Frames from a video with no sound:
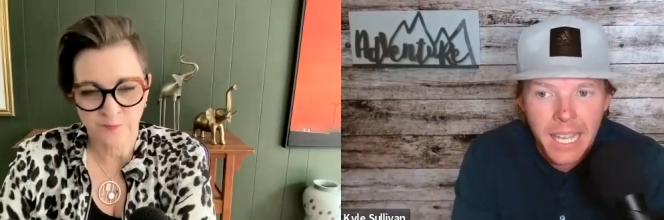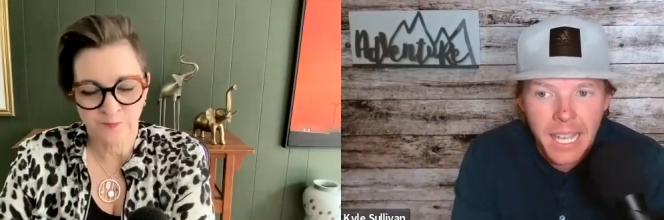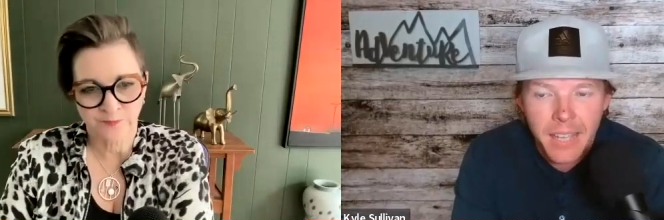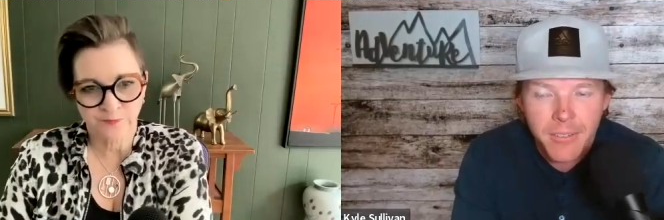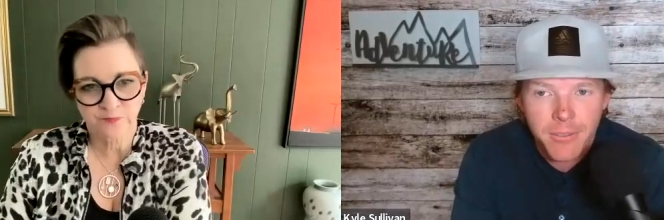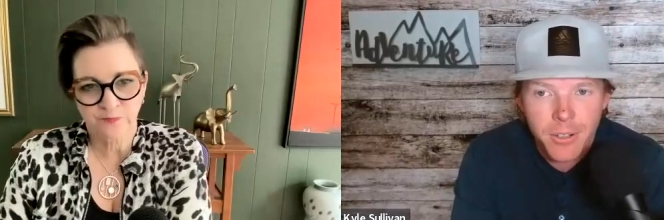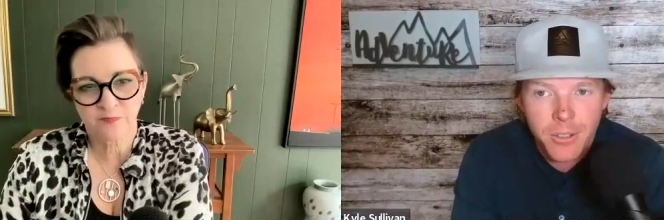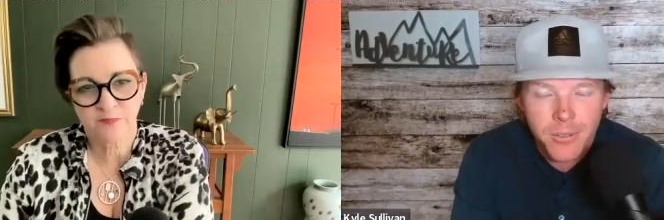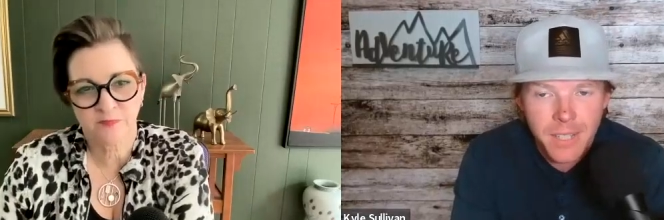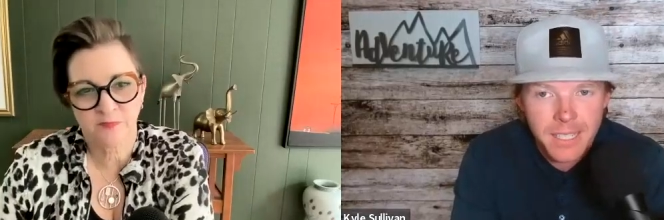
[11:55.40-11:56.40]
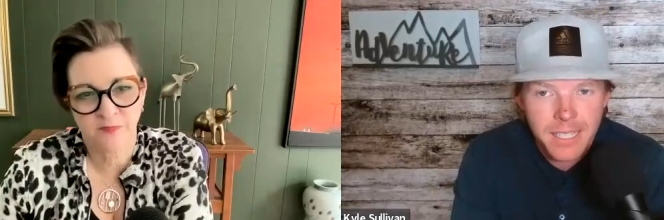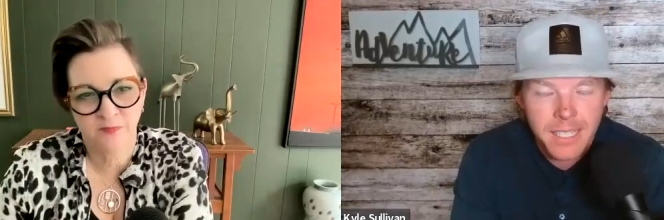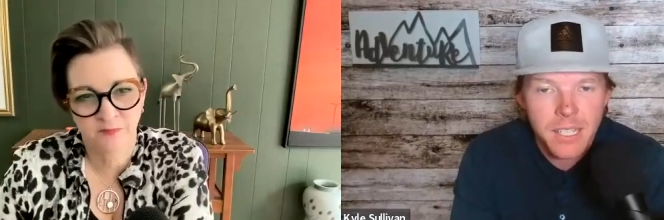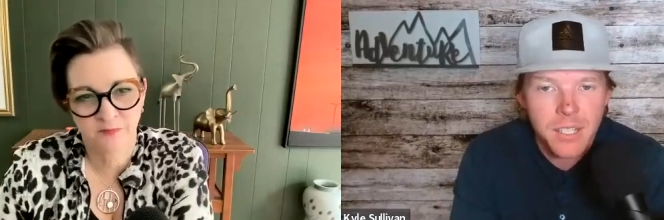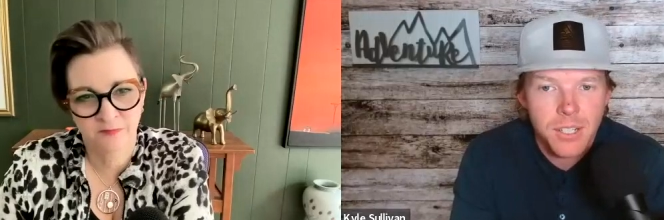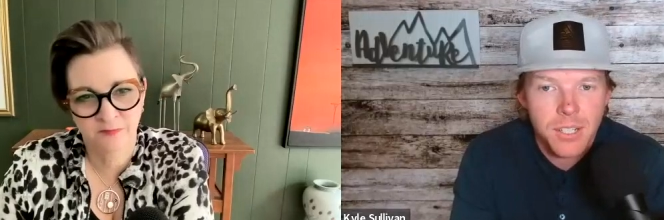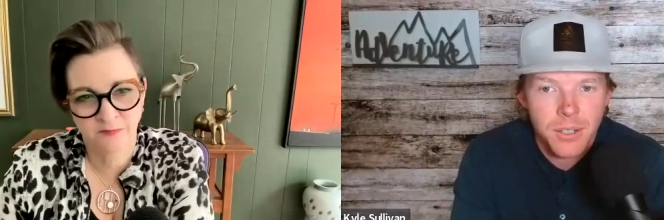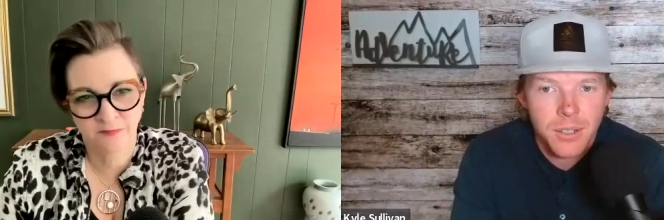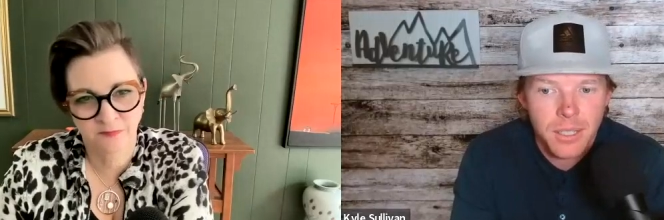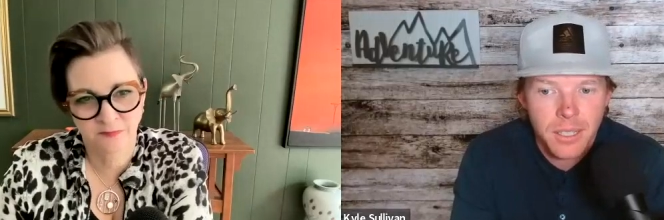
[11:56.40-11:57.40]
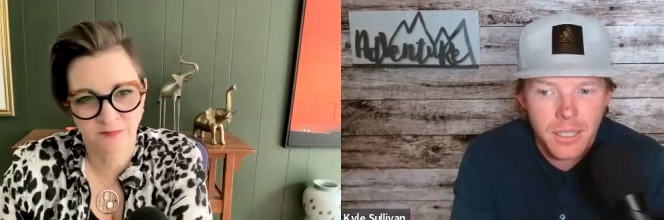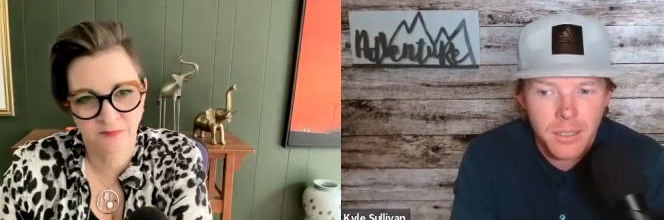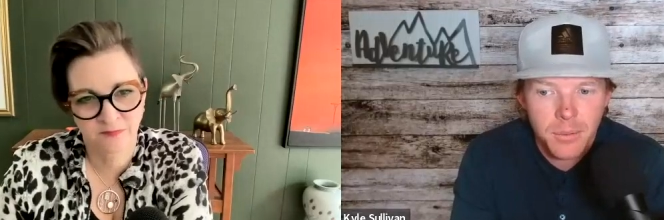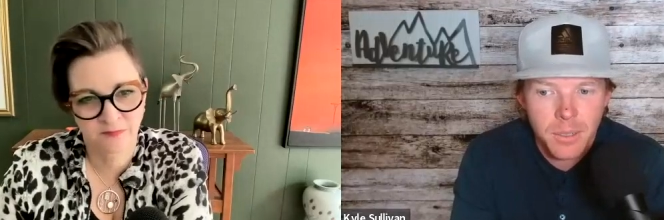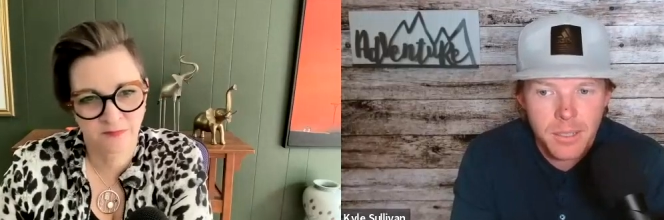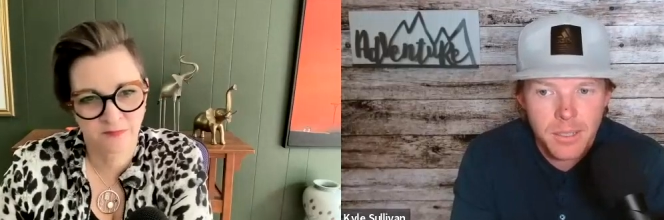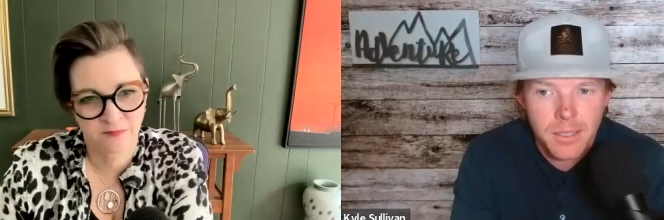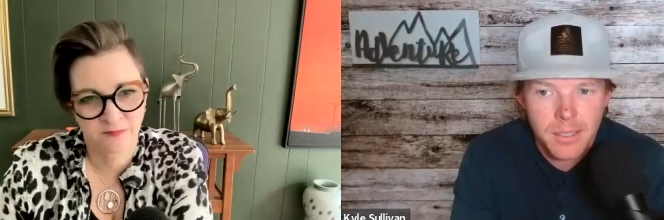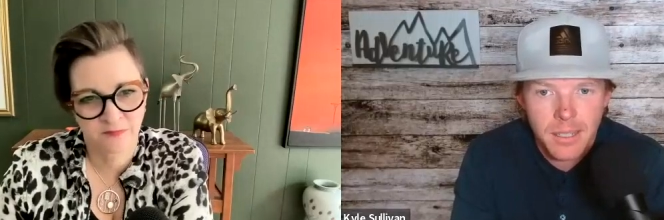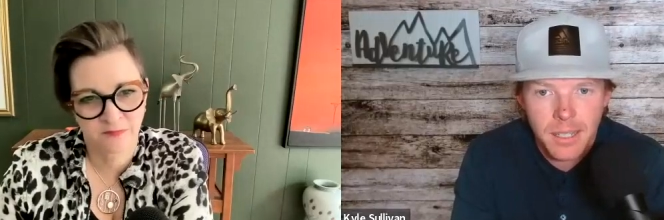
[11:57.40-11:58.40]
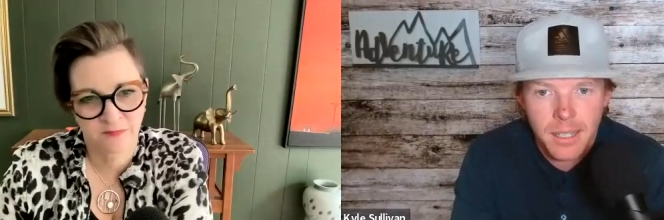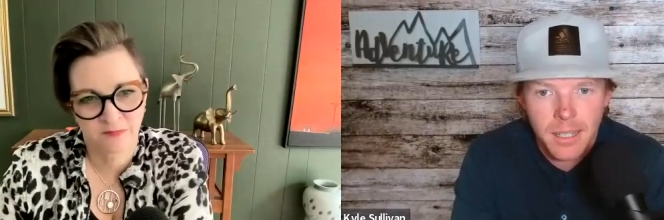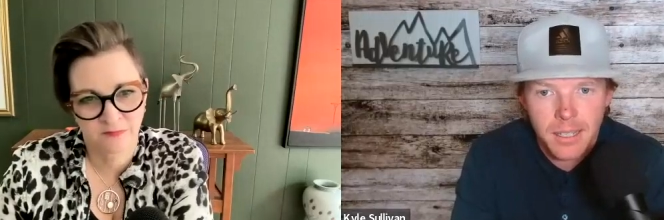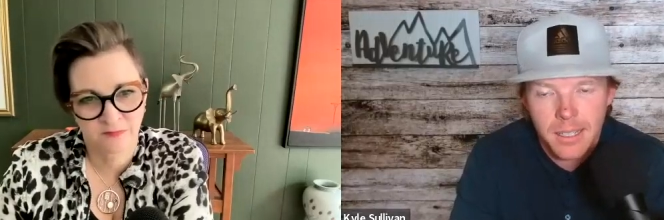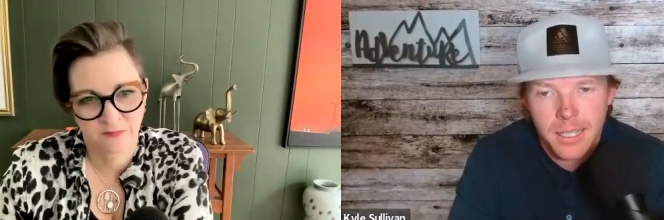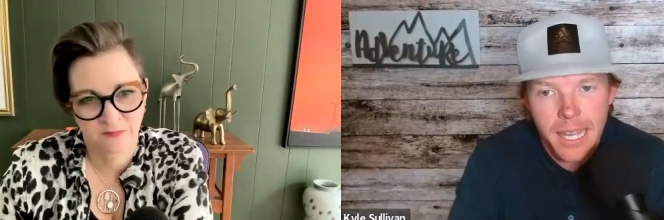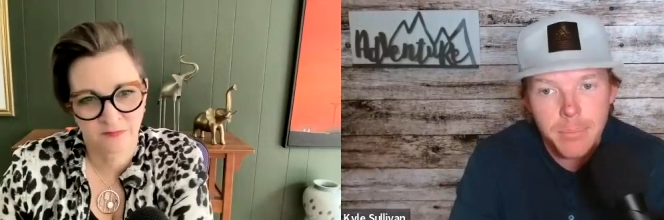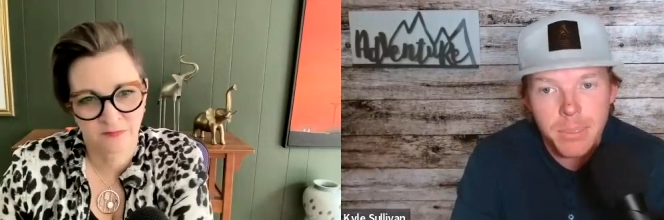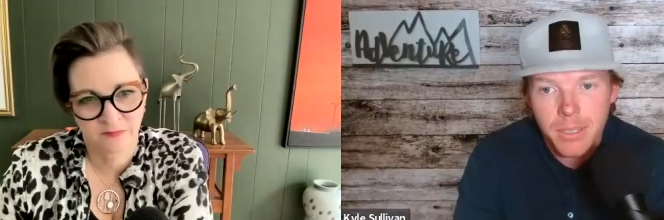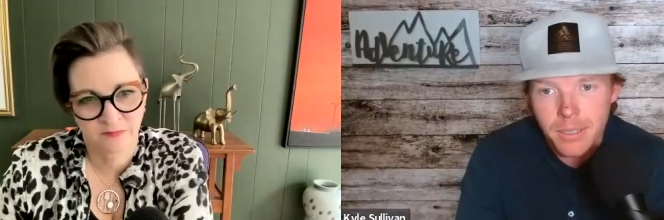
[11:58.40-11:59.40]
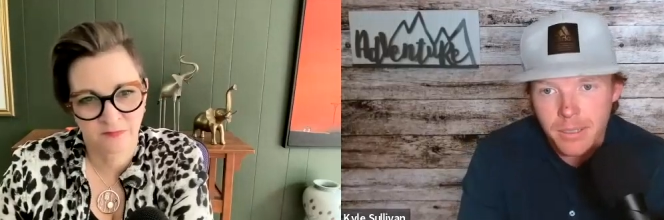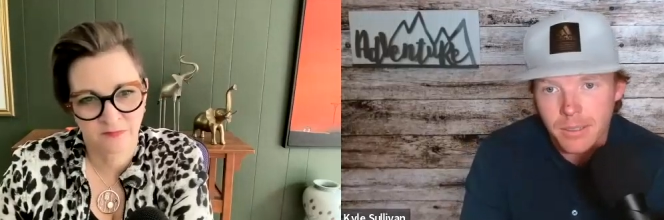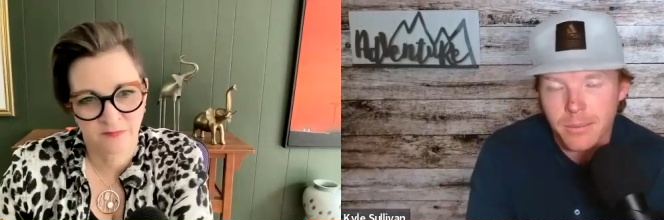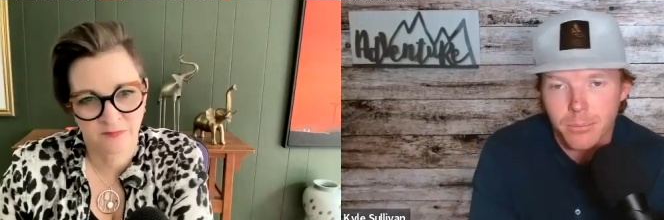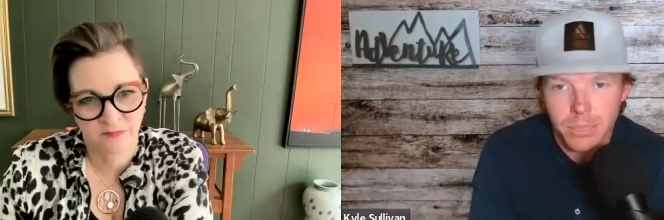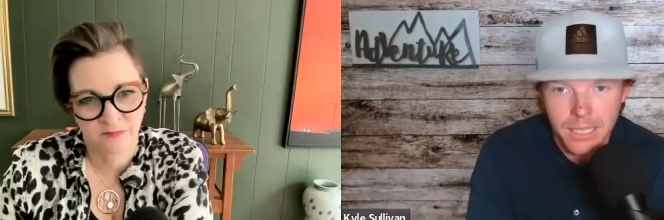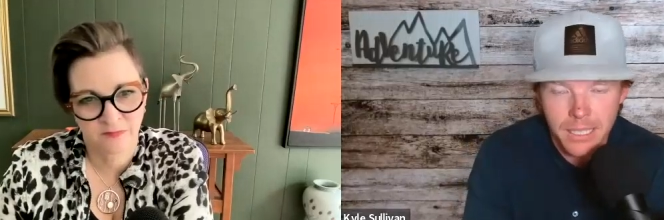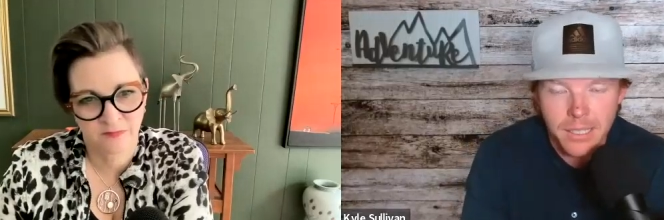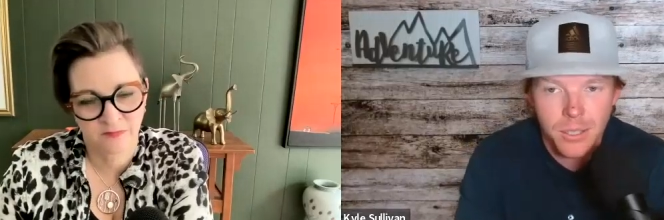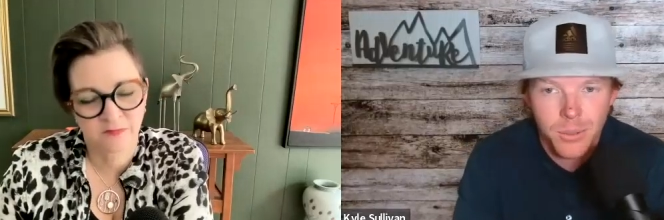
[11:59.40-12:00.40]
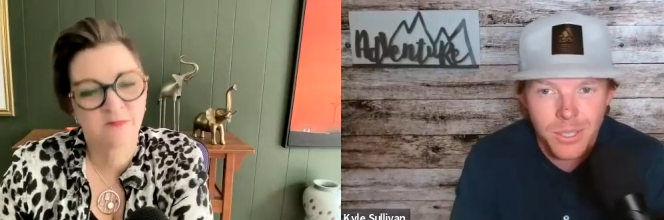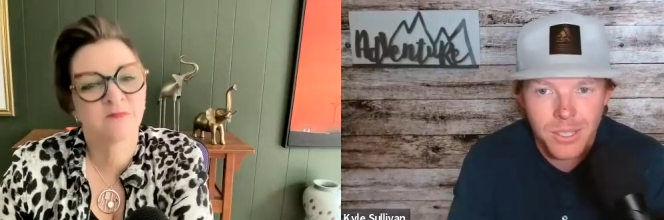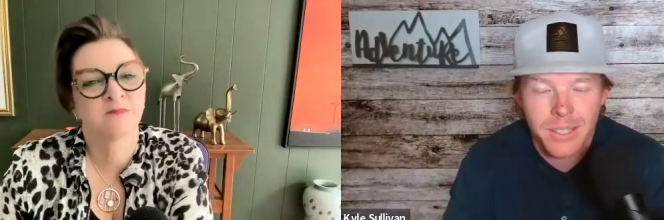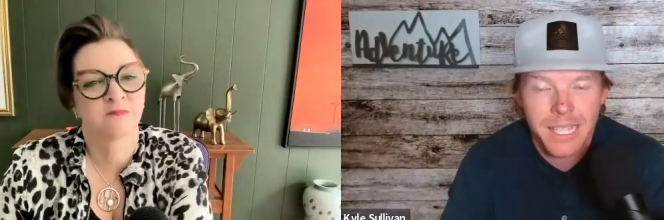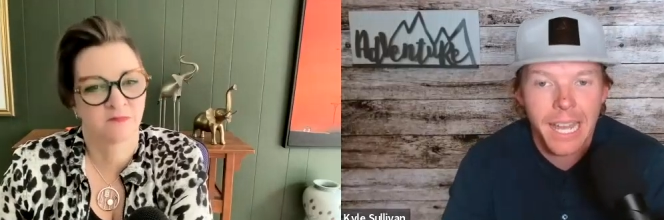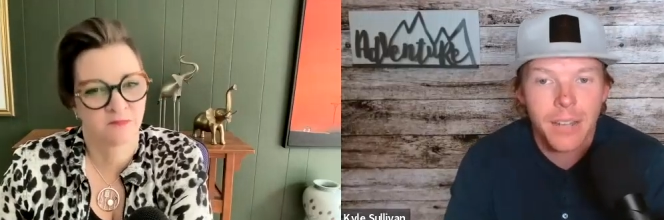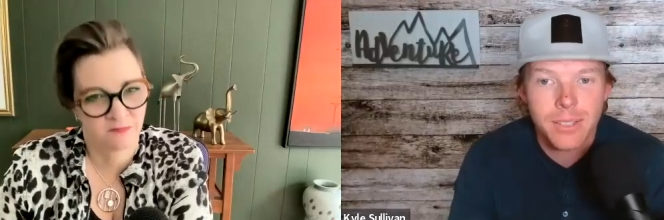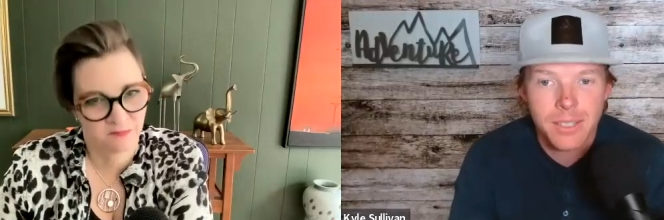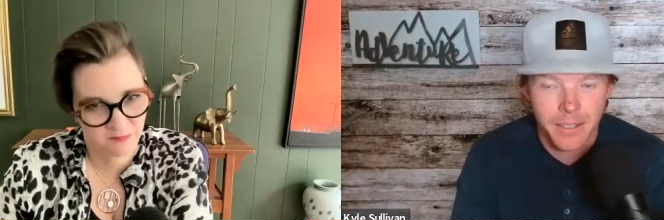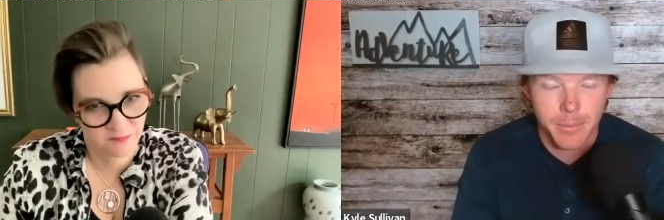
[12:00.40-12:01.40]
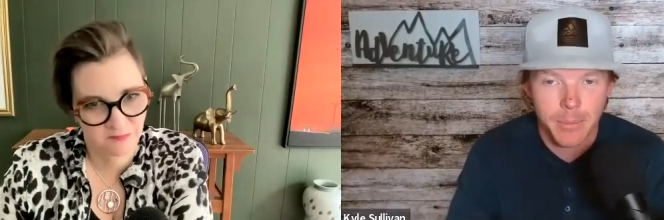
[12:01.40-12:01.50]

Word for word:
Speaker 1: and further investigation showed it was uh, an epidural bleed. So it was on the outside of my